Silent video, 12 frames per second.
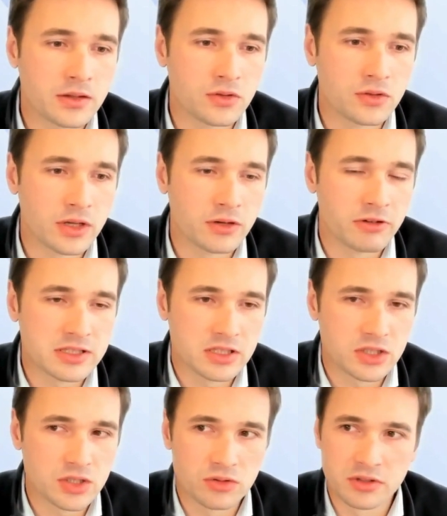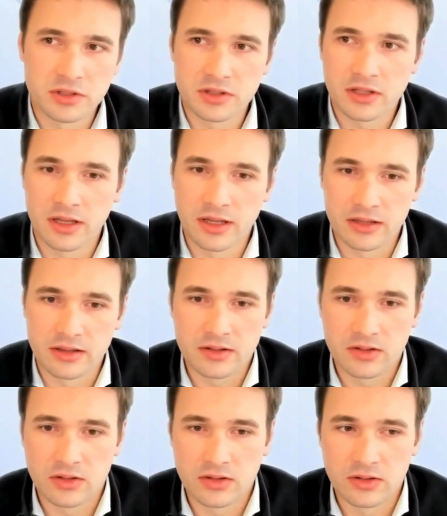you can rest assured that